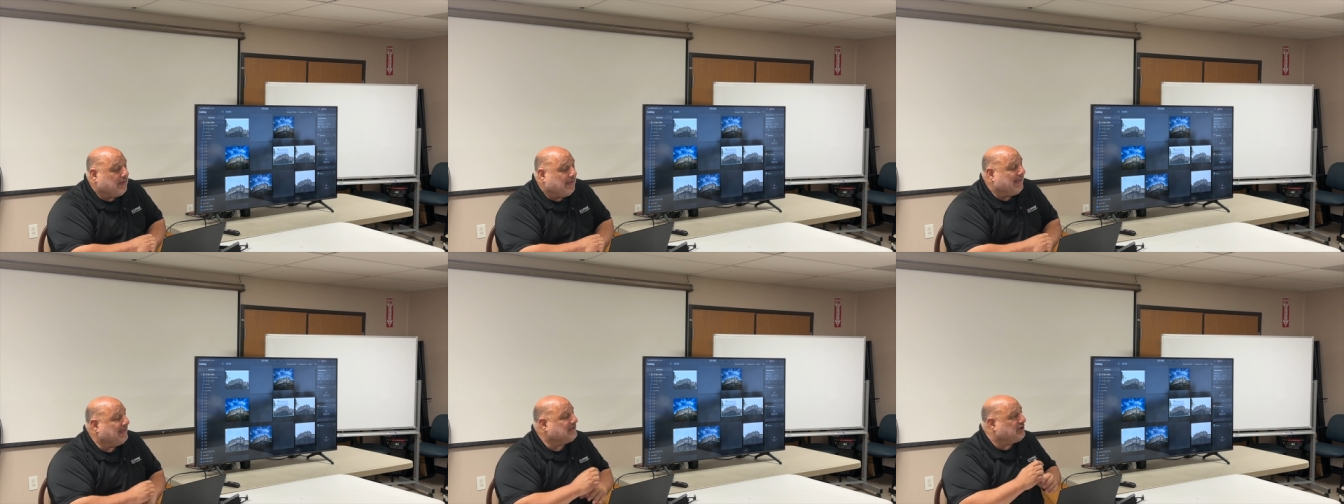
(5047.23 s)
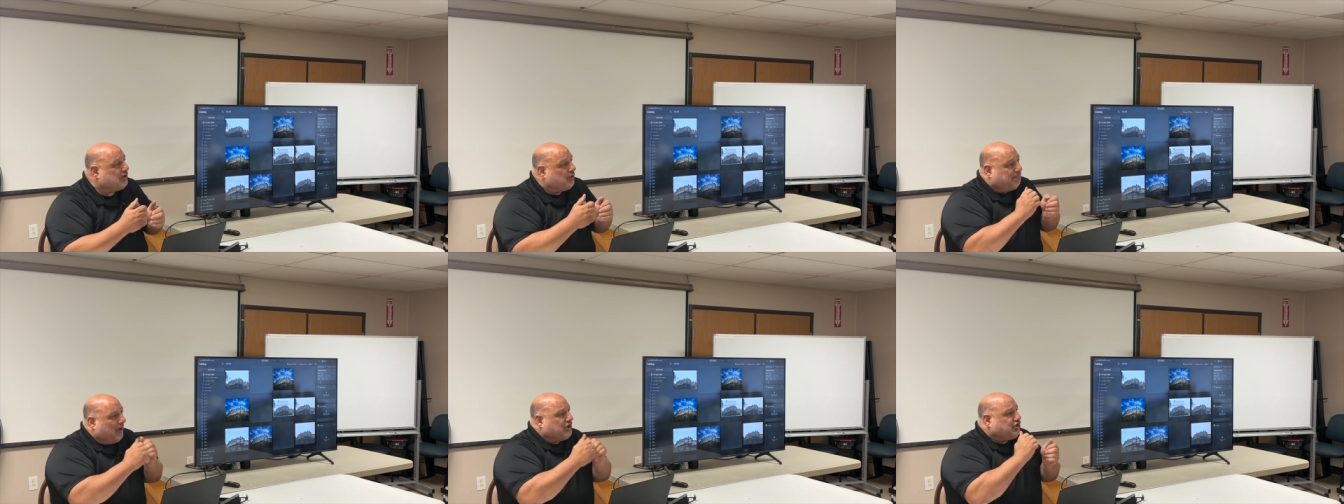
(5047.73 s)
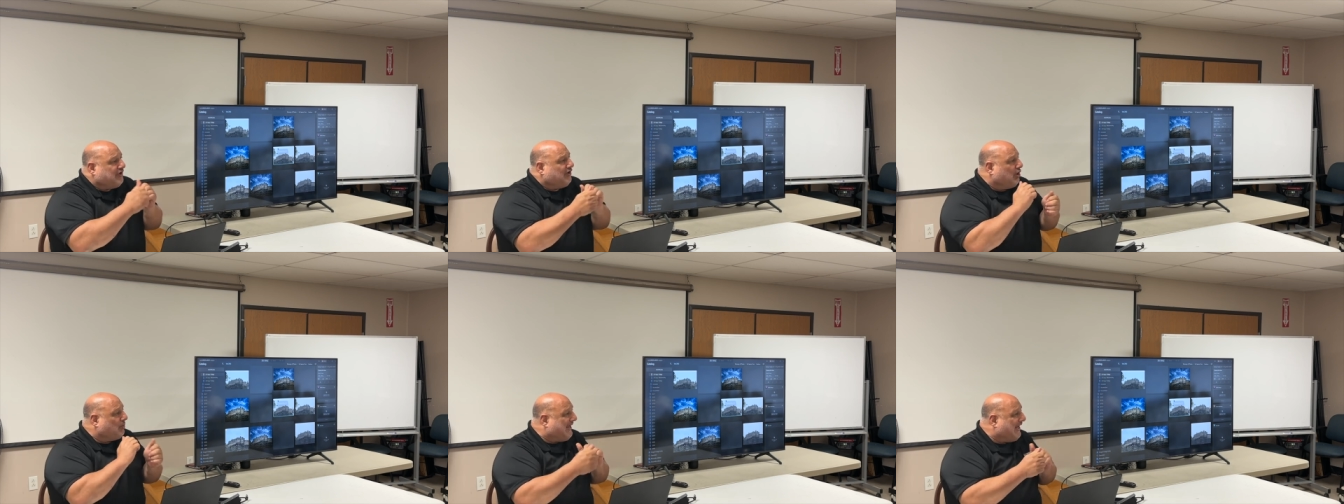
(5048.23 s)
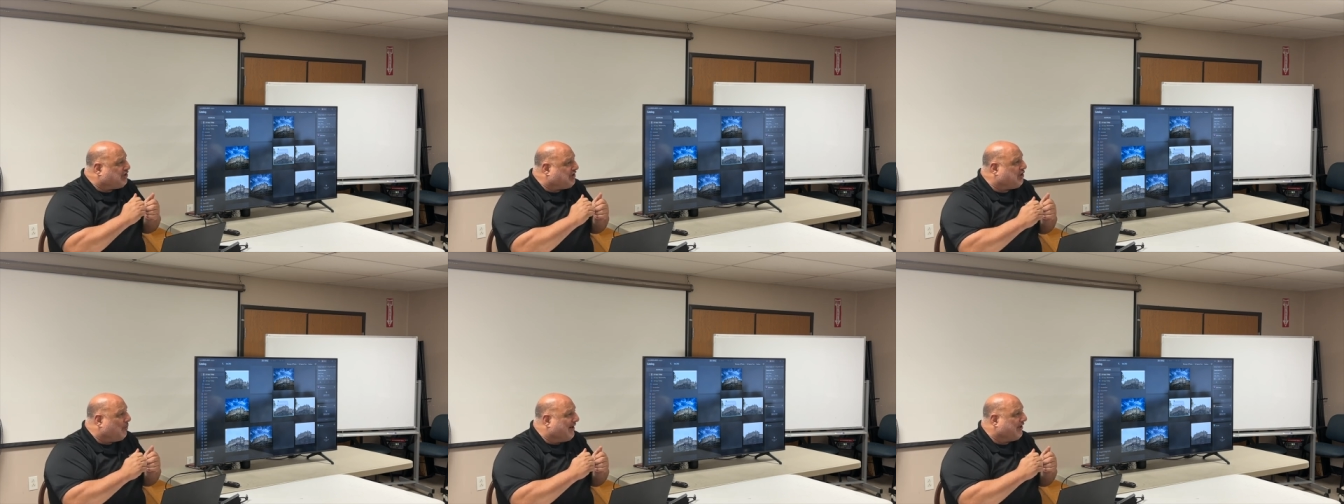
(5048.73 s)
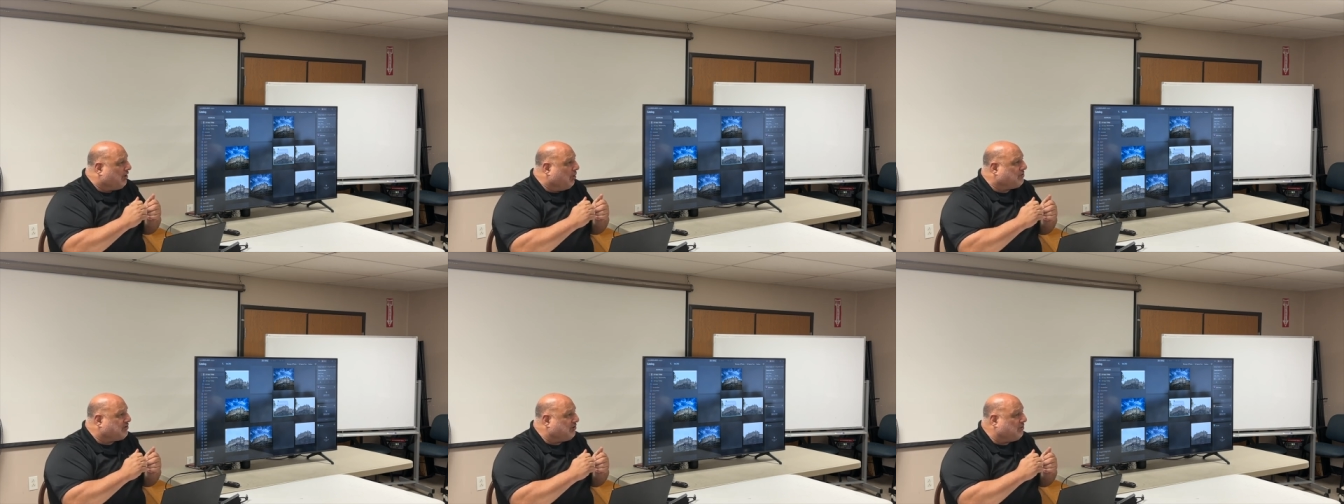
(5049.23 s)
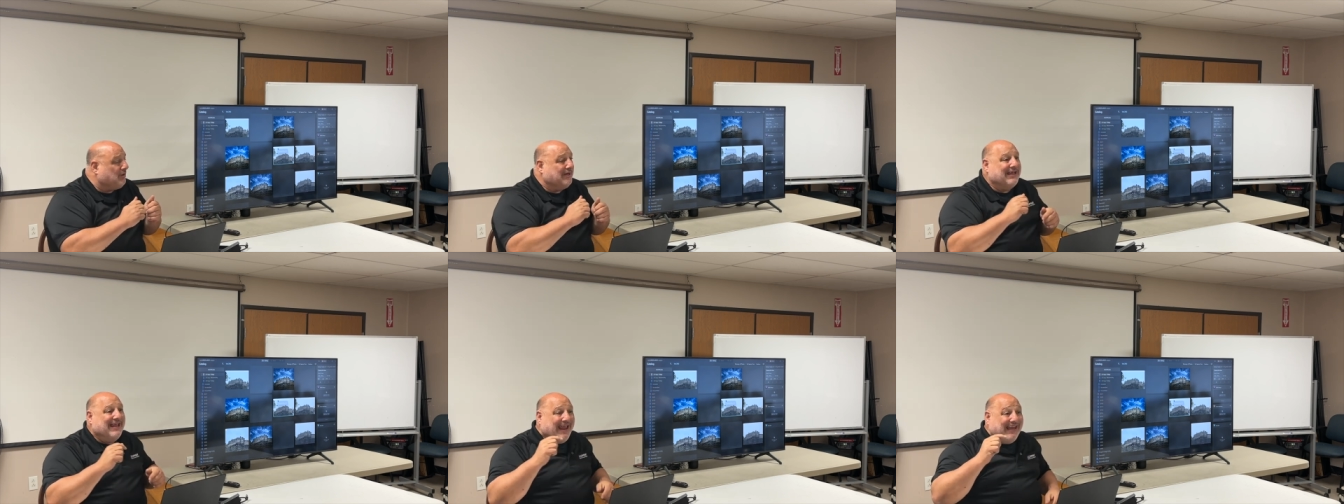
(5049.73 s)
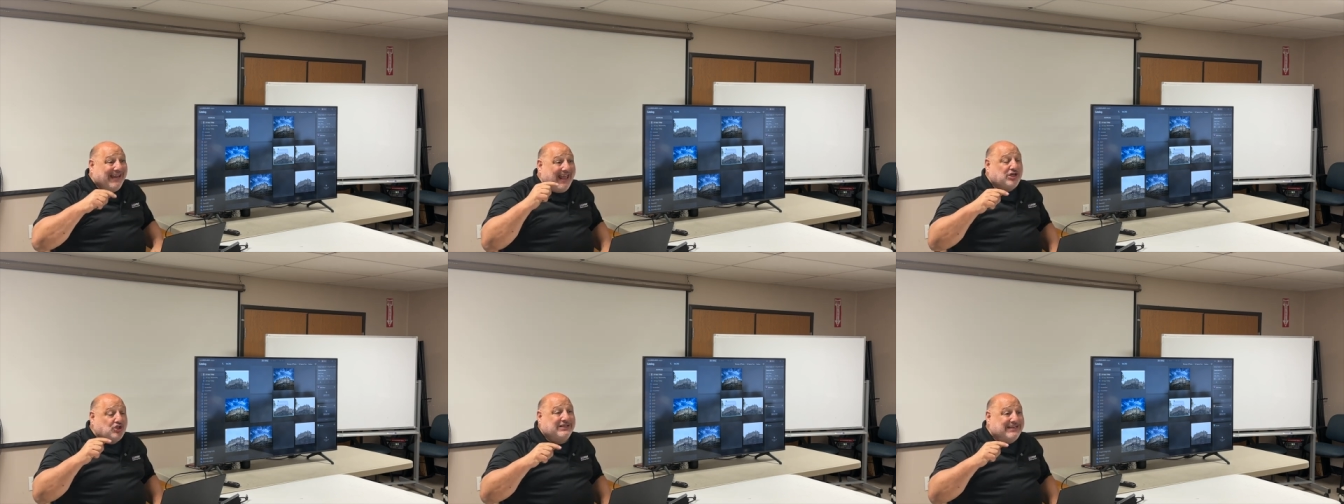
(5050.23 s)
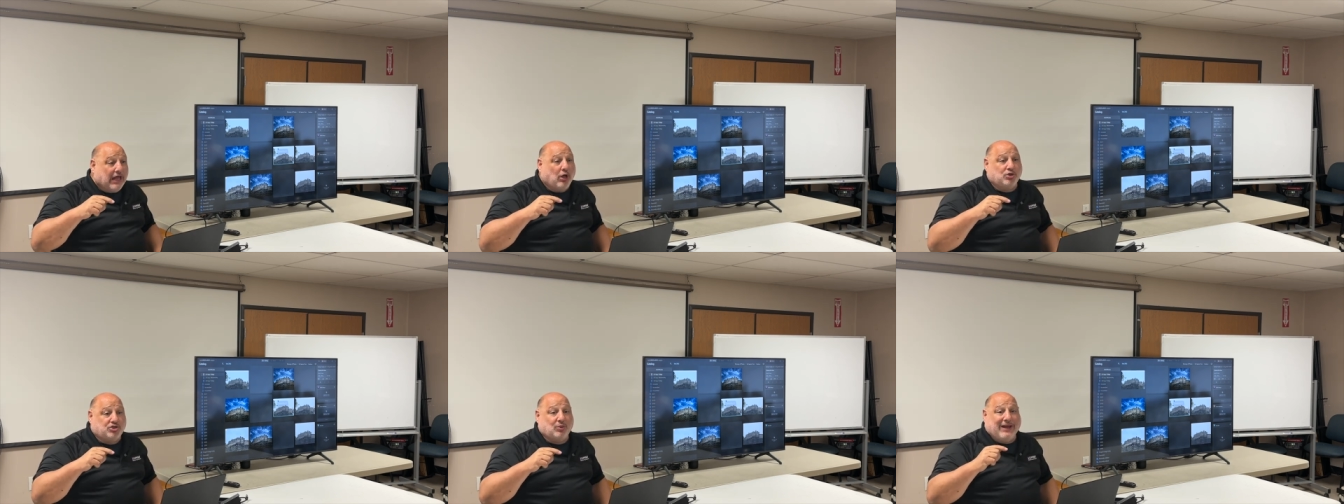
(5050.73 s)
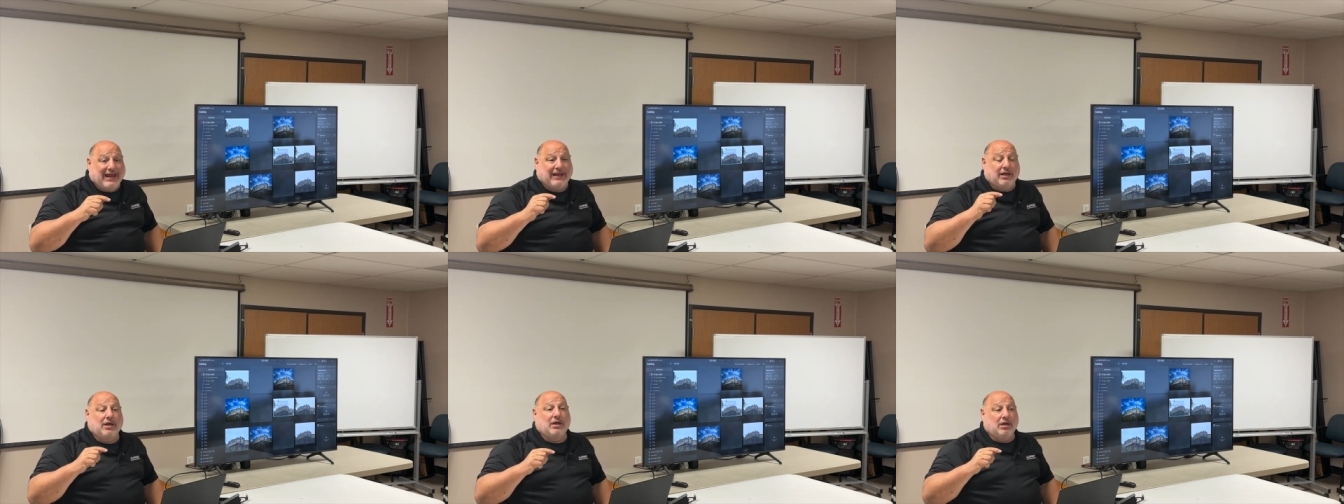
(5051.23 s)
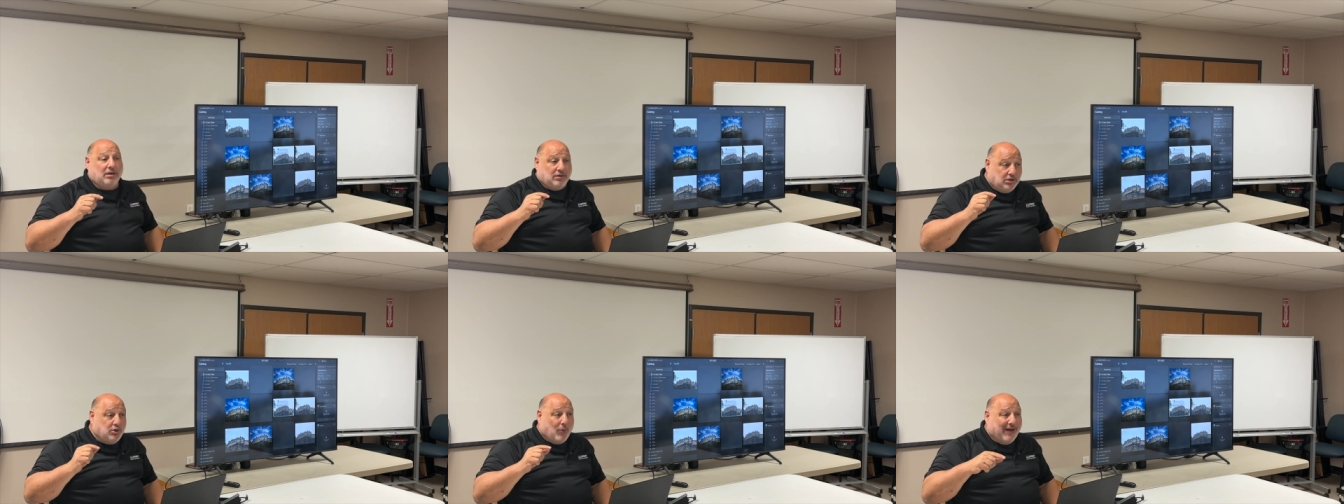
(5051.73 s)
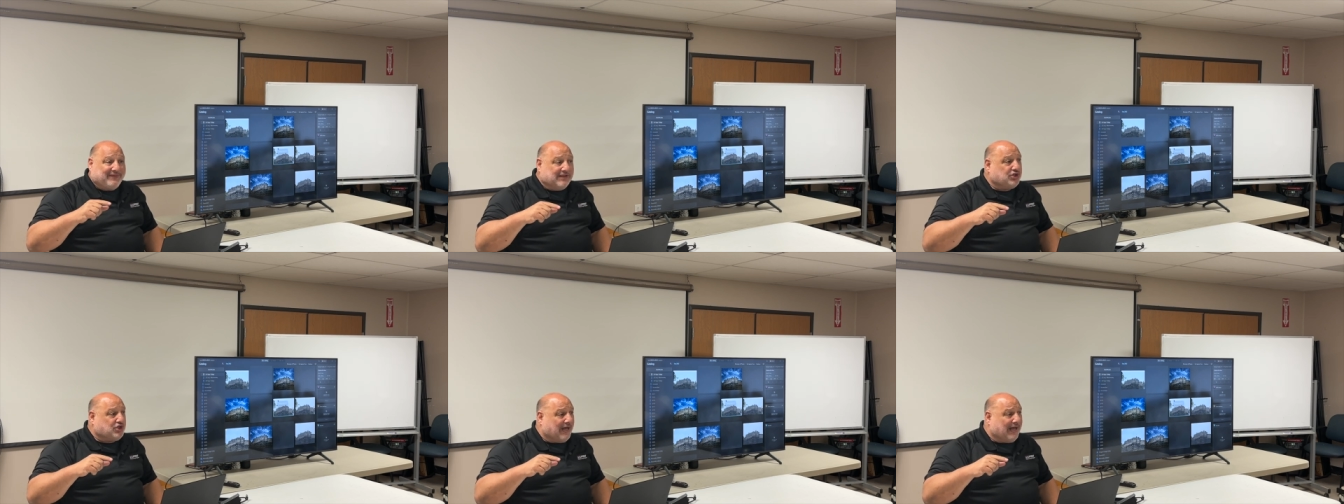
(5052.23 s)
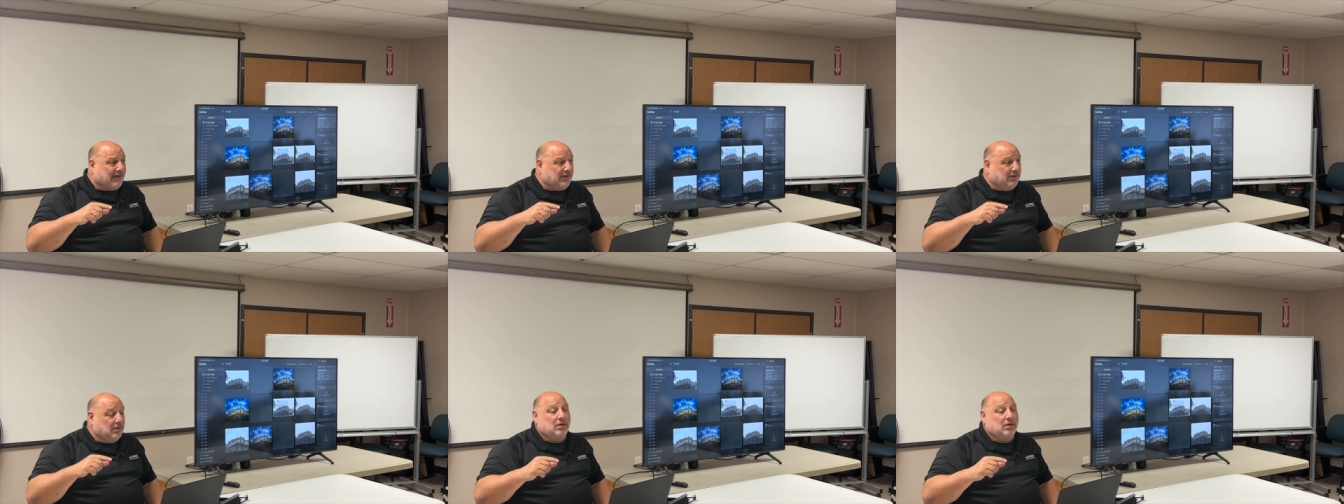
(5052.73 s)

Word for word: Is you punch in the location that you want to go to, and it actually tells you, hey, you want this shot?